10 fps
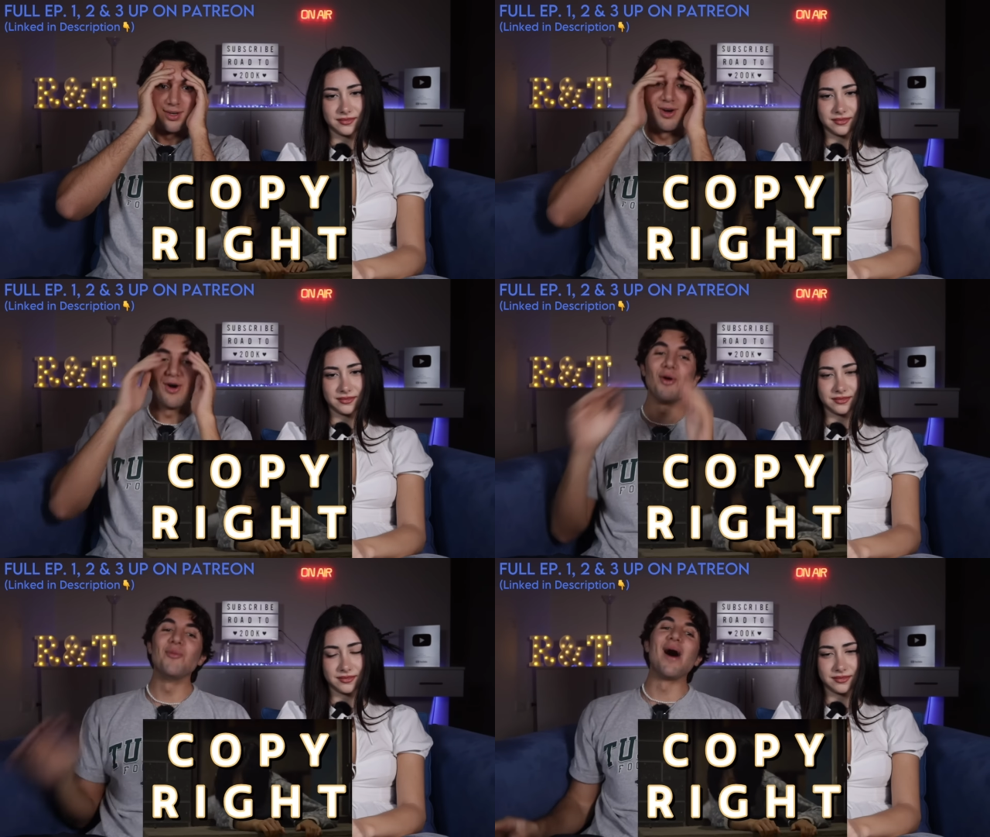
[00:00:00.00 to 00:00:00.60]

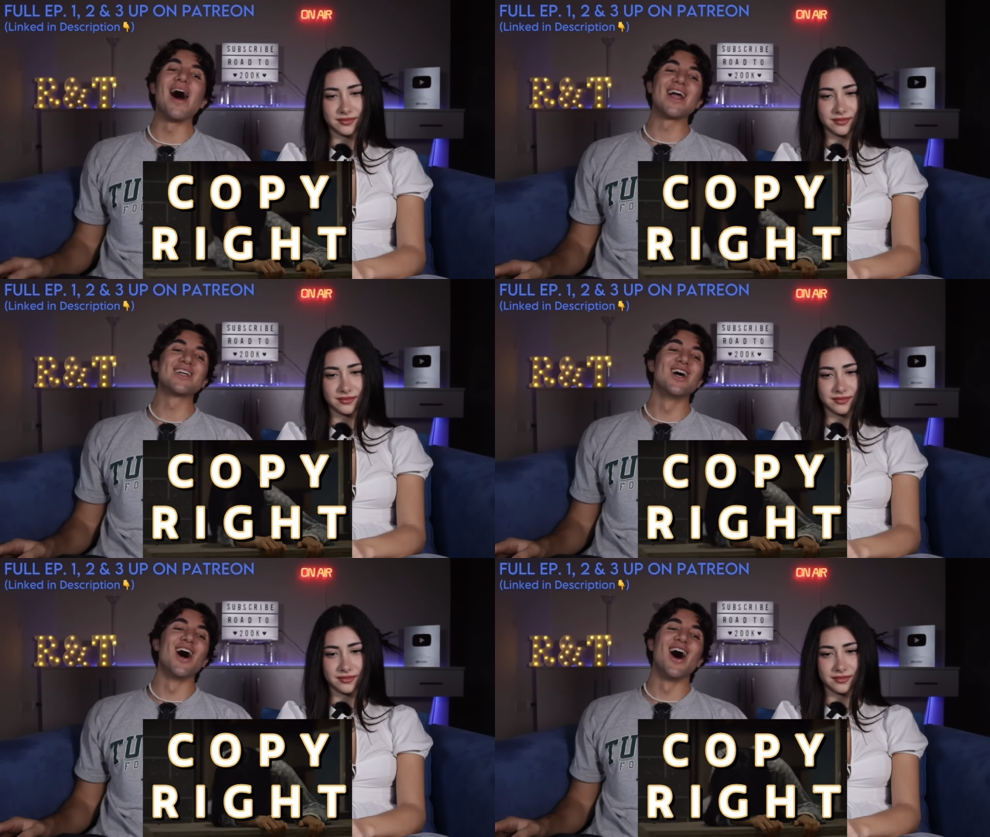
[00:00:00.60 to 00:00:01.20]
Speaker 1: Oh
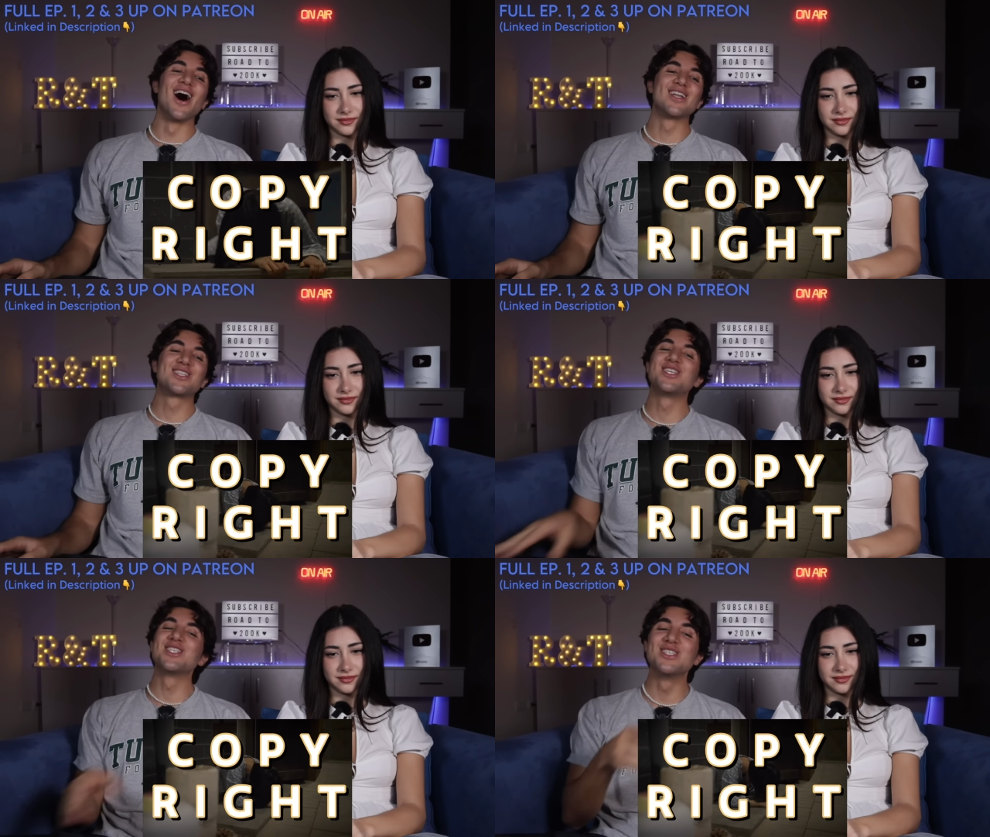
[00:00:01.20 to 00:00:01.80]
my god,
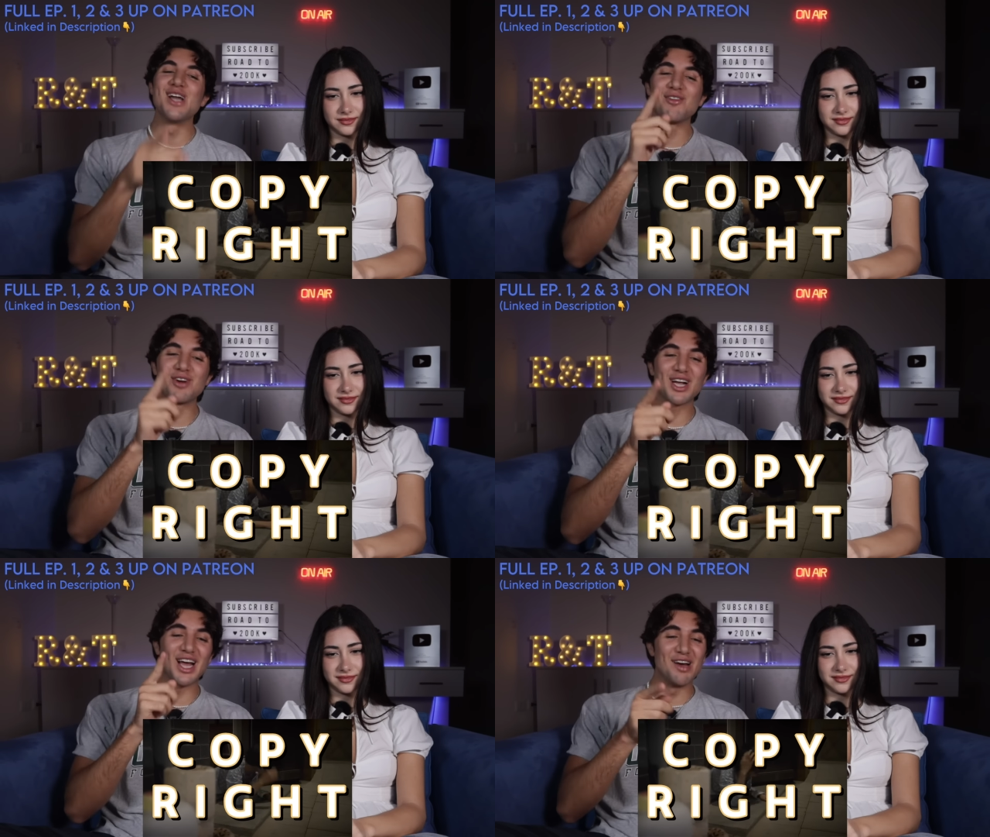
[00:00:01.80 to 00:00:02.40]
she's
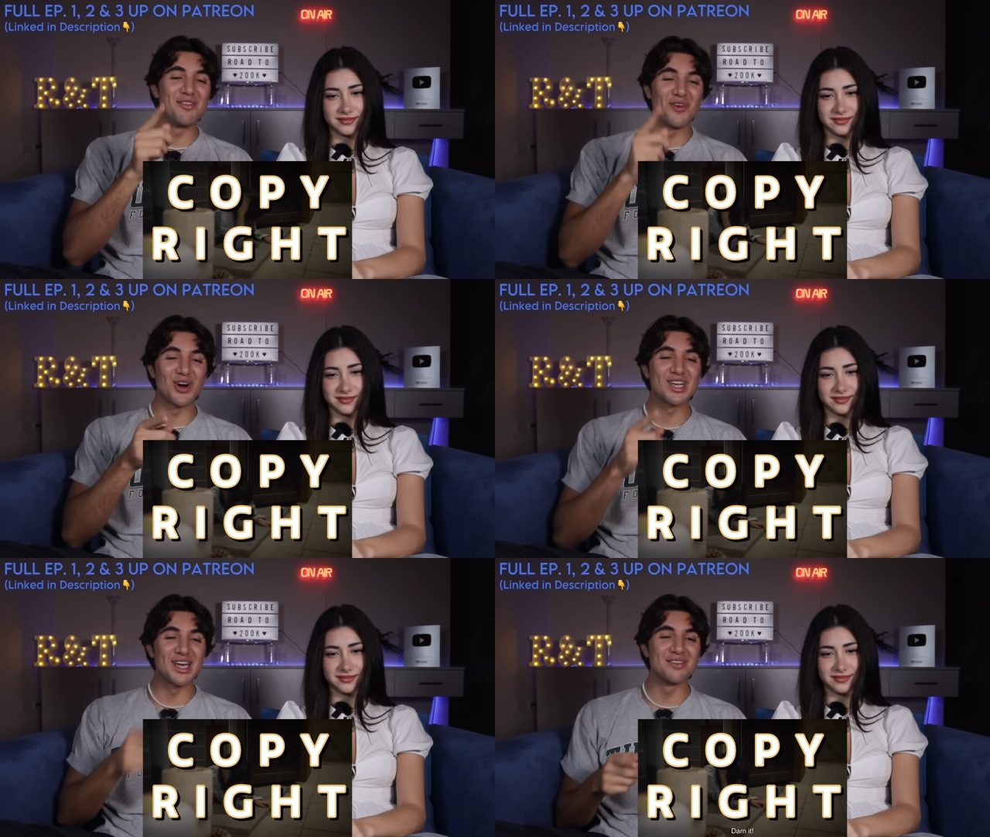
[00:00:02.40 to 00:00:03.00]
never gonna
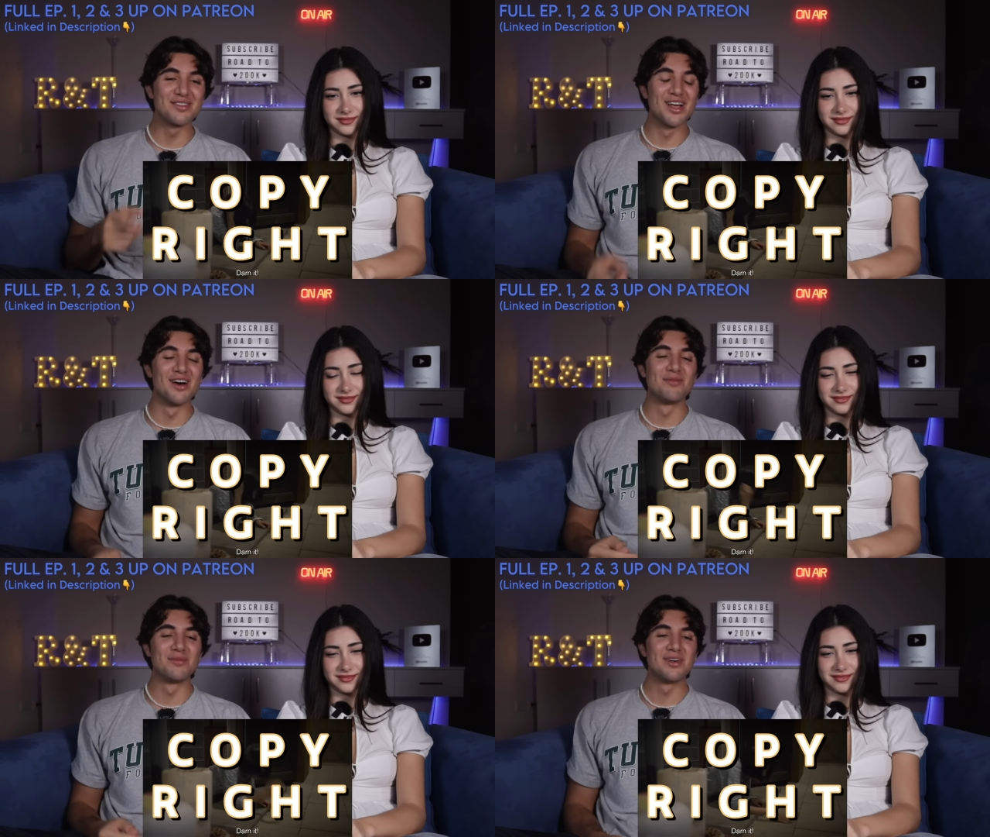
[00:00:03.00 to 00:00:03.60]
forgive
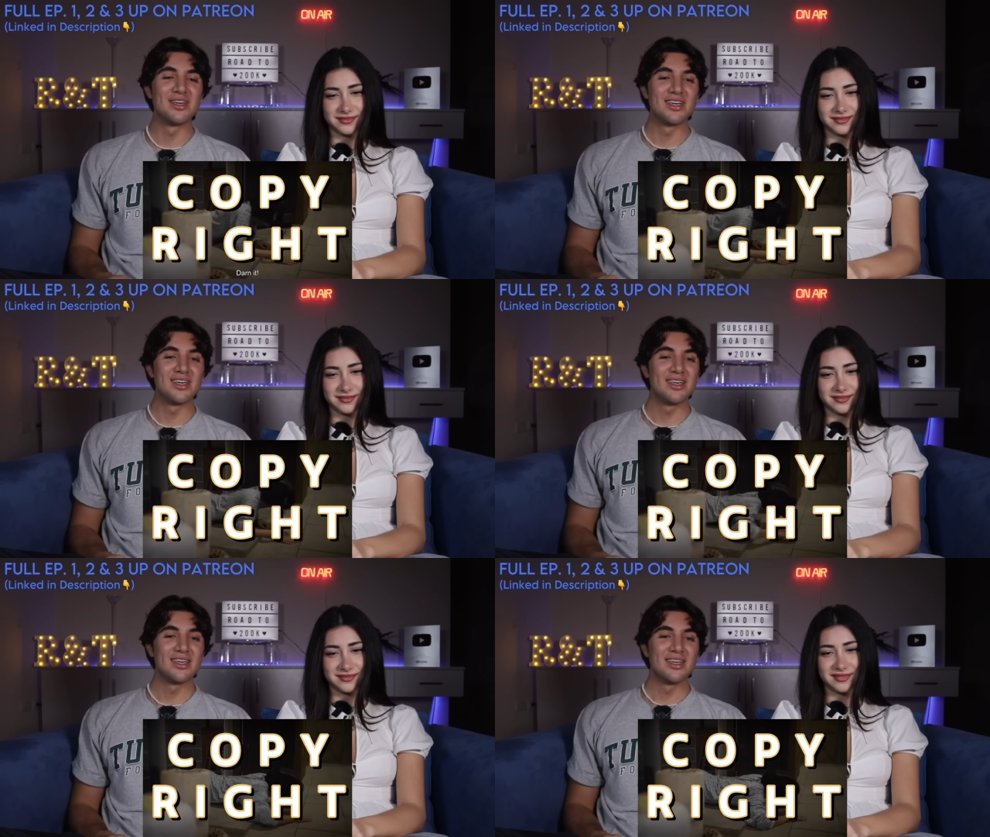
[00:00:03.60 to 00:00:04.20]
them.
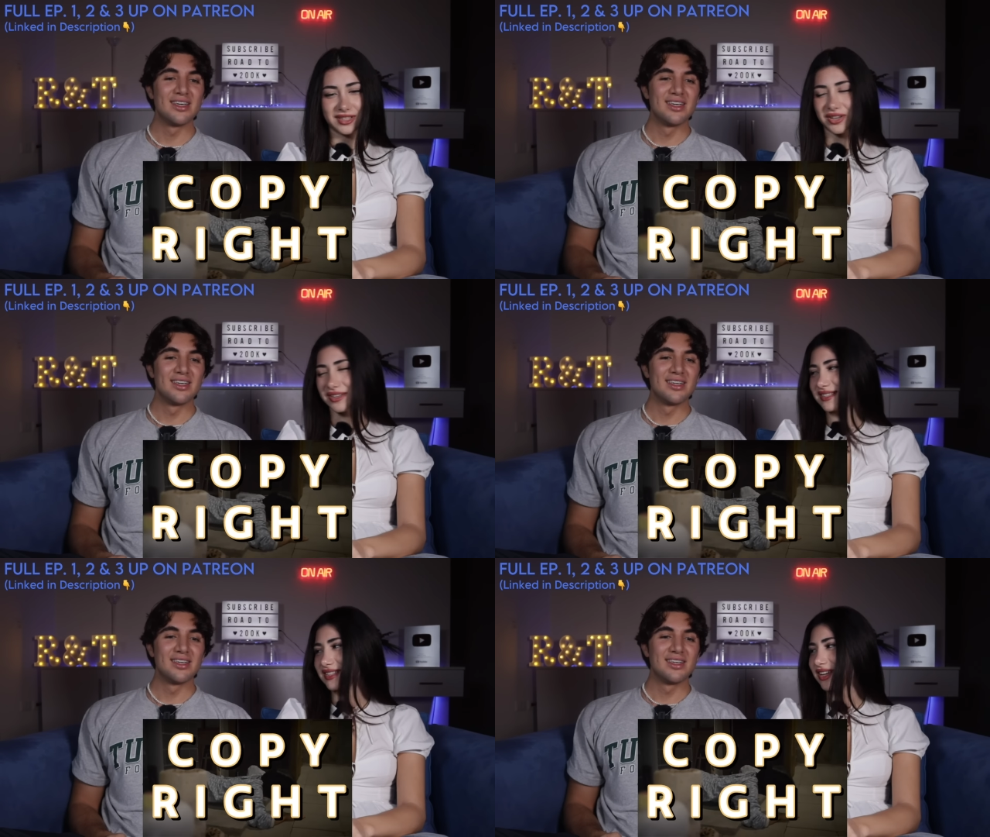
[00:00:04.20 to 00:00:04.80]

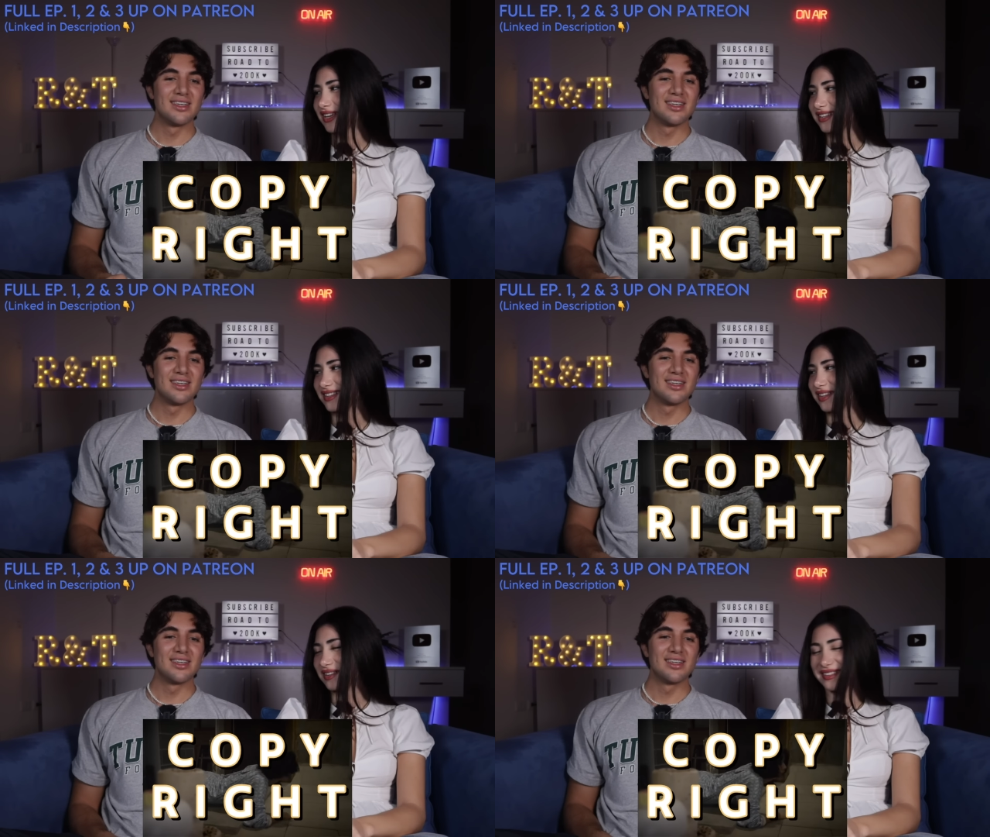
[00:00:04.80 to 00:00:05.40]
Speaker 2: No, it's not like
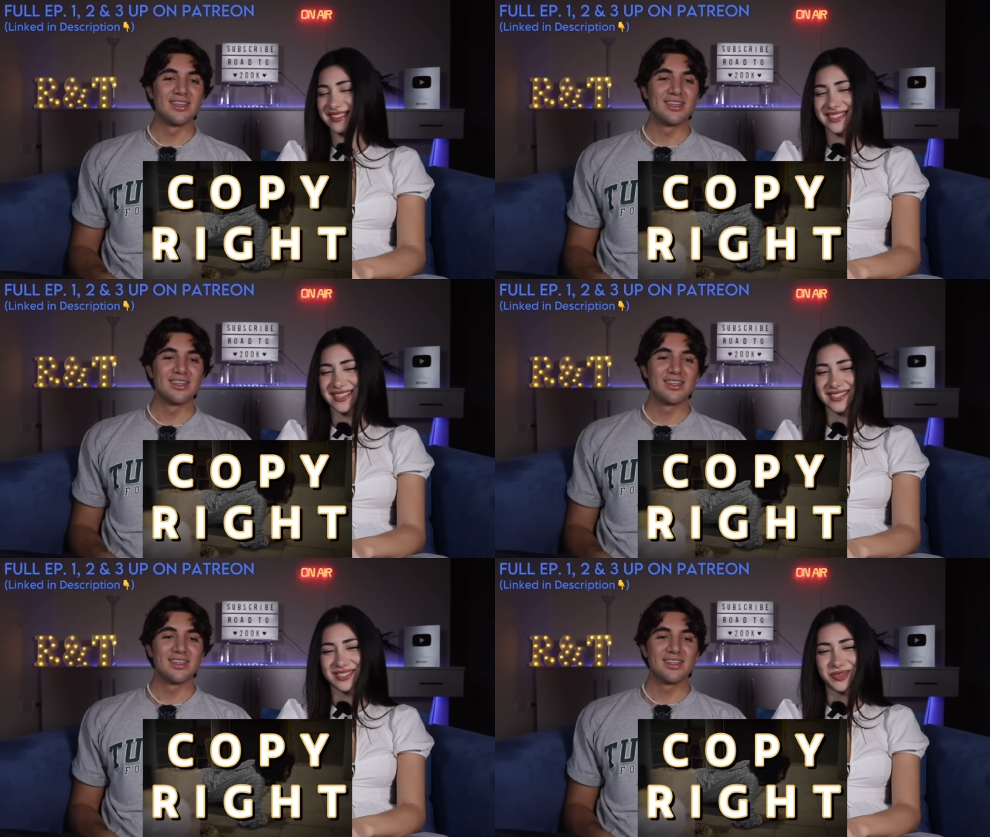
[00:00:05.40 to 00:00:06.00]
it's,
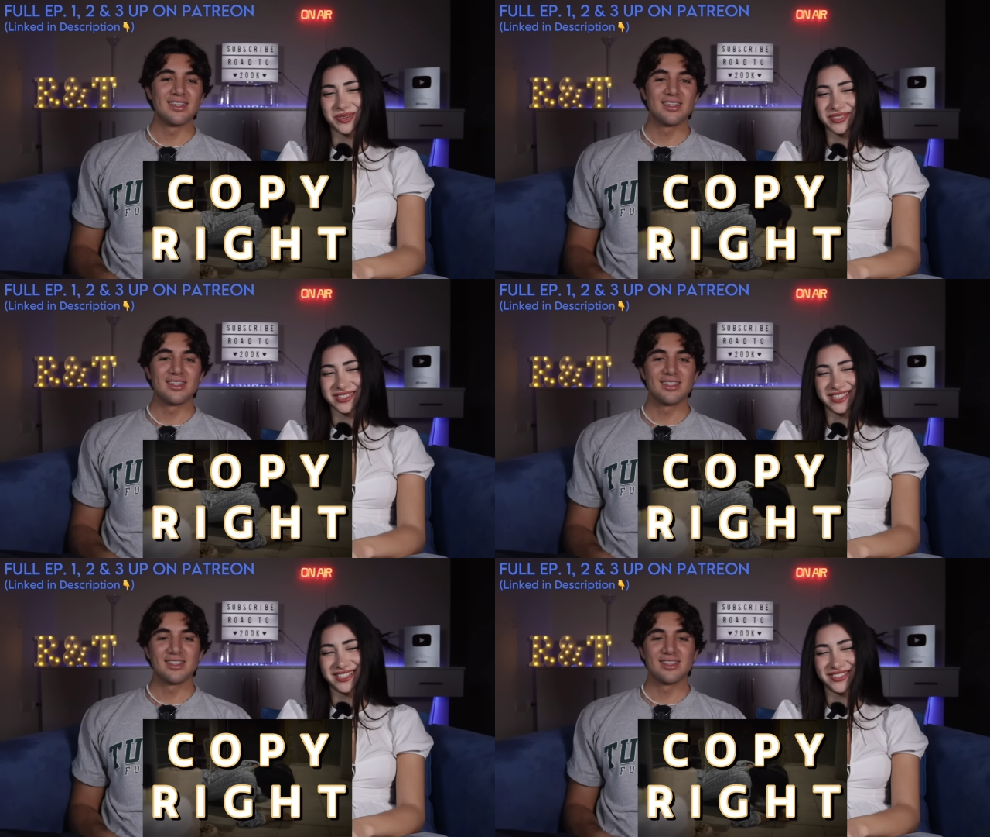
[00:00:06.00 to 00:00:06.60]
it's normal.